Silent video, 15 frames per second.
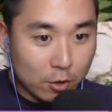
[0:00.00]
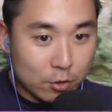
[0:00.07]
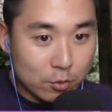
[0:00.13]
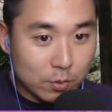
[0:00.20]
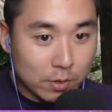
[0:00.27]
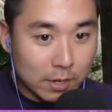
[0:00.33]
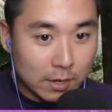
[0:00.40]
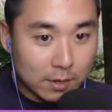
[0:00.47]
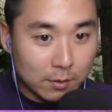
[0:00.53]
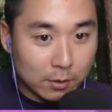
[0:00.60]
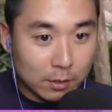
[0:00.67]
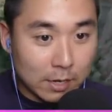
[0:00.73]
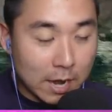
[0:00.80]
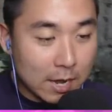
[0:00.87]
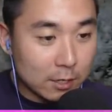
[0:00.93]
Are you kidding?
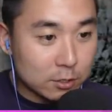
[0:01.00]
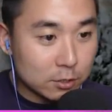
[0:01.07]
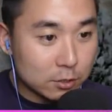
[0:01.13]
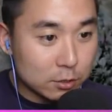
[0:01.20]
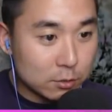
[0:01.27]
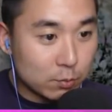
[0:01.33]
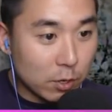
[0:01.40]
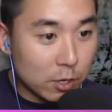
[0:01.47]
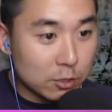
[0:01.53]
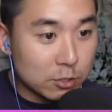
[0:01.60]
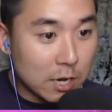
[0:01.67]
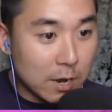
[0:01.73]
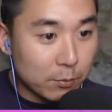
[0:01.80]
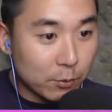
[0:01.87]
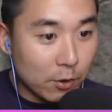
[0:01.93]
Guys,
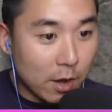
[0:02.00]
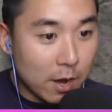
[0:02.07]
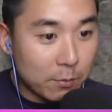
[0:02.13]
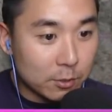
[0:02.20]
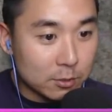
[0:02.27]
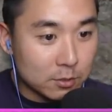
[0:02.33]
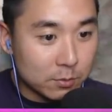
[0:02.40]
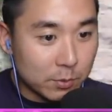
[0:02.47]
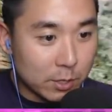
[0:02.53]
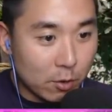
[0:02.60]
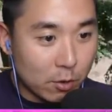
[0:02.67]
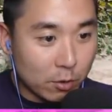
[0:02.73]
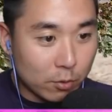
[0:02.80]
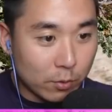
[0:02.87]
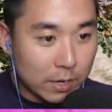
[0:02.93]
Springtrap, your eyeballs have been
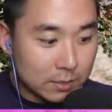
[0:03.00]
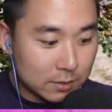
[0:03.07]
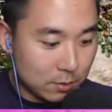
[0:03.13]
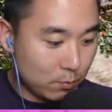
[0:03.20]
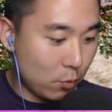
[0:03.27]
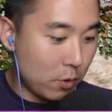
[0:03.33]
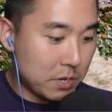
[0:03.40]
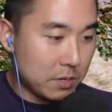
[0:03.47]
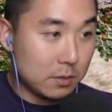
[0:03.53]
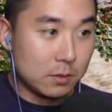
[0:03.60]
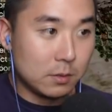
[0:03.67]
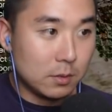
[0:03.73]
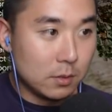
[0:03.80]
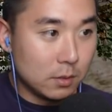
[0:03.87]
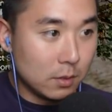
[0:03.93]
going crazy, boy.
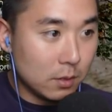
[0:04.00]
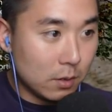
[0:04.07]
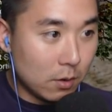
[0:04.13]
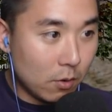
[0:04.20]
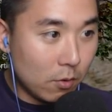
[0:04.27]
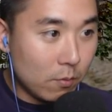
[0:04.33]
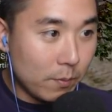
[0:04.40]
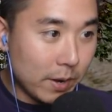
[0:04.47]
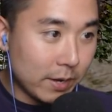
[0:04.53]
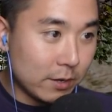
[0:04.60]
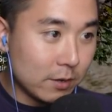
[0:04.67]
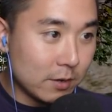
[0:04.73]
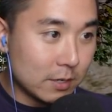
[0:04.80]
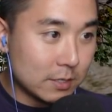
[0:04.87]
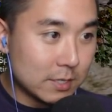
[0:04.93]
Oh my
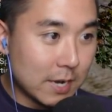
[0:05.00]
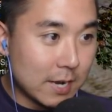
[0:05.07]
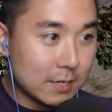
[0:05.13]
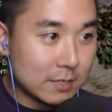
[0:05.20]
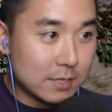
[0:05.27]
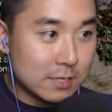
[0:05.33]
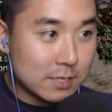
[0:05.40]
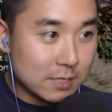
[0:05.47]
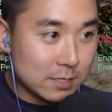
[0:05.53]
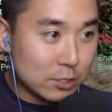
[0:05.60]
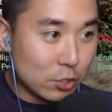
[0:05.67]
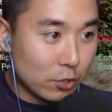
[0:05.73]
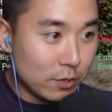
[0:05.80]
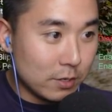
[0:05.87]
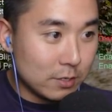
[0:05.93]
goodness, guys, this
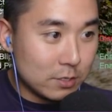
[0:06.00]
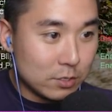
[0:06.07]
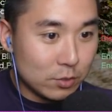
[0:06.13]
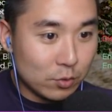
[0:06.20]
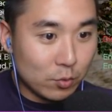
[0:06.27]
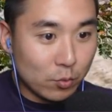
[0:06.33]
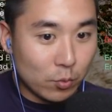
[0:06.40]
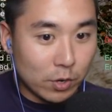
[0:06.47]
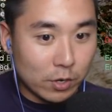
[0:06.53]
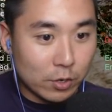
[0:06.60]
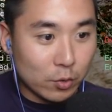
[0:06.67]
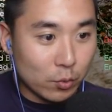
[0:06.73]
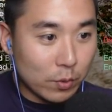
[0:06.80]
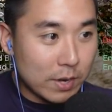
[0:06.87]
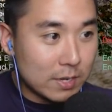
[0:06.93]
is turned into
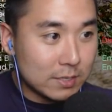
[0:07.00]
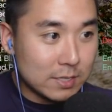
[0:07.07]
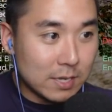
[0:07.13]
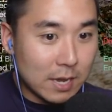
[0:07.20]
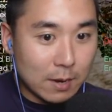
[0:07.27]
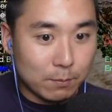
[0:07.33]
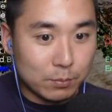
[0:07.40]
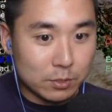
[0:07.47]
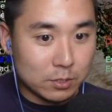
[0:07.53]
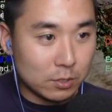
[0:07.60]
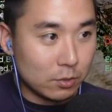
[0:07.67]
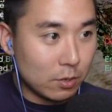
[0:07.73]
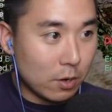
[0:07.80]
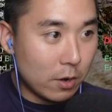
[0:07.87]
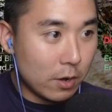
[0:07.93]
one crazy
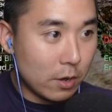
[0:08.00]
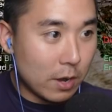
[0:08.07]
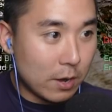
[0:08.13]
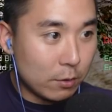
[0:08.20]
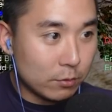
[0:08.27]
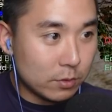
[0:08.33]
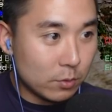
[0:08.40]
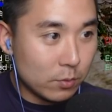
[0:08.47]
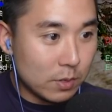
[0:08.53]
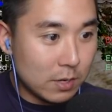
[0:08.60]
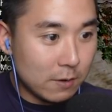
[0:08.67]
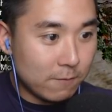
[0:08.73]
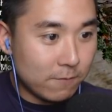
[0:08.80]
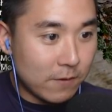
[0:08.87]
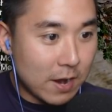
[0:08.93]
episode. All right, I don't think we
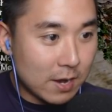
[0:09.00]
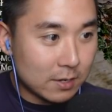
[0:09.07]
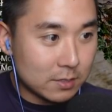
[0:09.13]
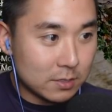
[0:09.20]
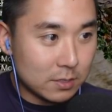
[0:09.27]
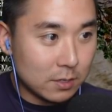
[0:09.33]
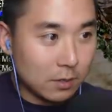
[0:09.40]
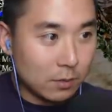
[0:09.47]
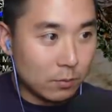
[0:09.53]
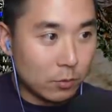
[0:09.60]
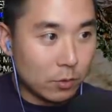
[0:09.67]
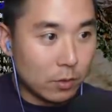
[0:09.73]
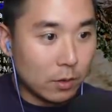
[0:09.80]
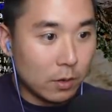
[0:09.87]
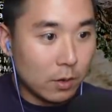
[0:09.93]
need Foxy
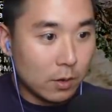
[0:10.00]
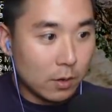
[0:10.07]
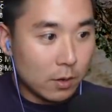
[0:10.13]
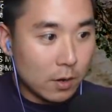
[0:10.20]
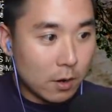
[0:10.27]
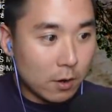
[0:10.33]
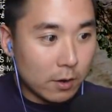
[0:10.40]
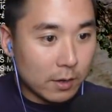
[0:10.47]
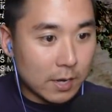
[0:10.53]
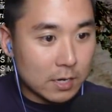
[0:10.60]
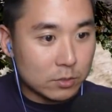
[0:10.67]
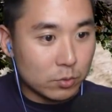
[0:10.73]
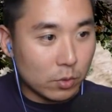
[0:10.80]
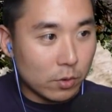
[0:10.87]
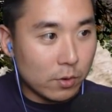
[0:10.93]
anymore. All right,
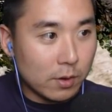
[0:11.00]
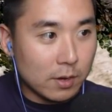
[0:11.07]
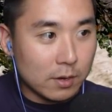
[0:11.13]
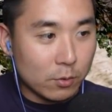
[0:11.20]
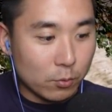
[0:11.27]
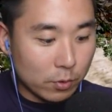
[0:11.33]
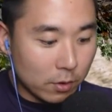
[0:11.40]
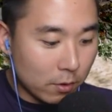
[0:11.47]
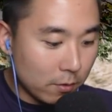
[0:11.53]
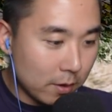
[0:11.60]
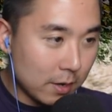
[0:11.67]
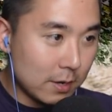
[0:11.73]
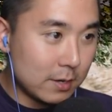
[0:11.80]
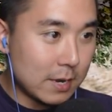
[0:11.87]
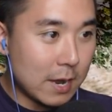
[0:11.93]
guys, we're
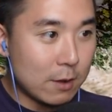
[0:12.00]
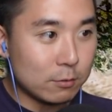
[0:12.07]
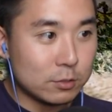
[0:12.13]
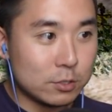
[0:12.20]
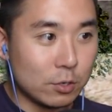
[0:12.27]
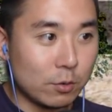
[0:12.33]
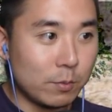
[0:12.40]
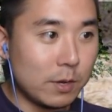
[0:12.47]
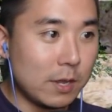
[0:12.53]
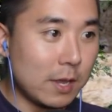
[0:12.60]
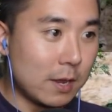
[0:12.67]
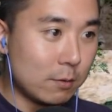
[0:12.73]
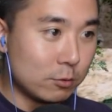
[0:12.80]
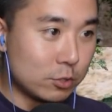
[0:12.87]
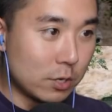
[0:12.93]
already down so many
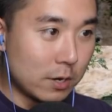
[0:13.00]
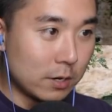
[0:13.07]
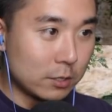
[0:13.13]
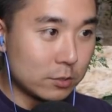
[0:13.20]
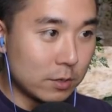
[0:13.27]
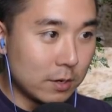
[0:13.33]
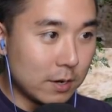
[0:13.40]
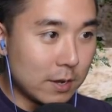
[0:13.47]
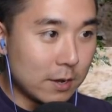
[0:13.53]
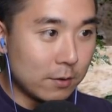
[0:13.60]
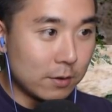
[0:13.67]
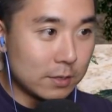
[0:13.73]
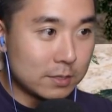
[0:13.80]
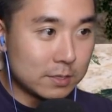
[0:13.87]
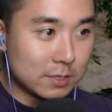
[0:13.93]
animatronics right
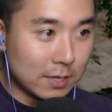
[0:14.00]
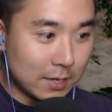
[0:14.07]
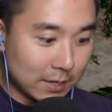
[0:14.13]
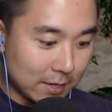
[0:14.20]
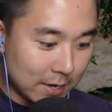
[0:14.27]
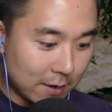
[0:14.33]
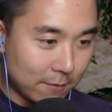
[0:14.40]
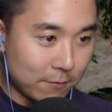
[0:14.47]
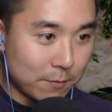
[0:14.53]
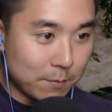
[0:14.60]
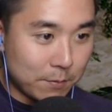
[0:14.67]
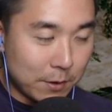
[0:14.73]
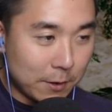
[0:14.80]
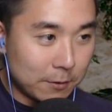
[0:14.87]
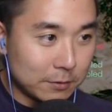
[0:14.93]
now. It's like kind of
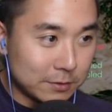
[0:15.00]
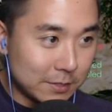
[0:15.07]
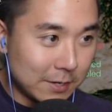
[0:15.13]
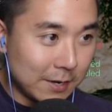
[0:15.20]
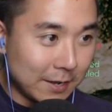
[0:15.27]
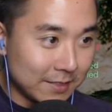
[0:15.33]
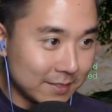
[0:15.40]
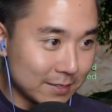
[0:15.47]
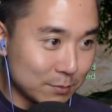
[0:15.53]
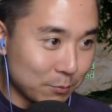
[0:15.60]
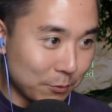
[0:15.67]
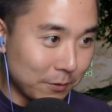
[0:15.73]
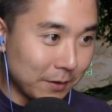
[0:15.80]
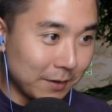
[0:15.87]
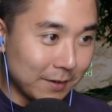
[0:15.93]
embarrassing at this
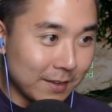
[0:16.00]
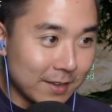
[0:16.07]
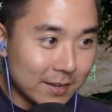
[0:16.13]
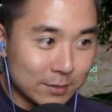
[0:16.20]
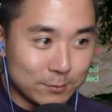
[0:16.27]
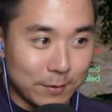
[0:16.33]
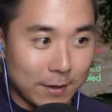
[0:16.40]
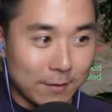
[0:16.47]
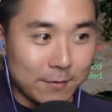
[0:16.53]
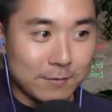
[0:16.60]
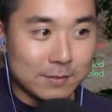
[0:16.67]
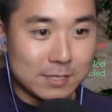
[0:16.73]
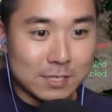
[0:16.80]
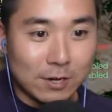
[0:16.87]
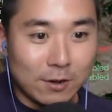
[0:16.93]
point, because we haven't
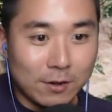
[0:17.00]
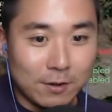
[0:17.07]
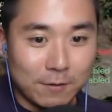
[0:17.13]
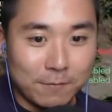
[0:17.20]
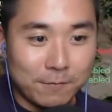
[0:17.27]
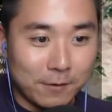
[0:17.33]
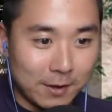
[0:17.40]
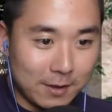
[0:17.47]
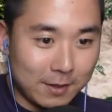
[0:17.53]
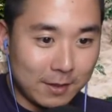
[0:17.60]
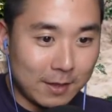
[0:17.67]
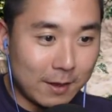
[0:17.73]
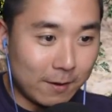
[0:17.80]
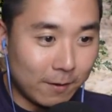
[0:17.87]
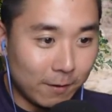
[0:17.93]
even started a fight
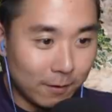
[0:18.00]
at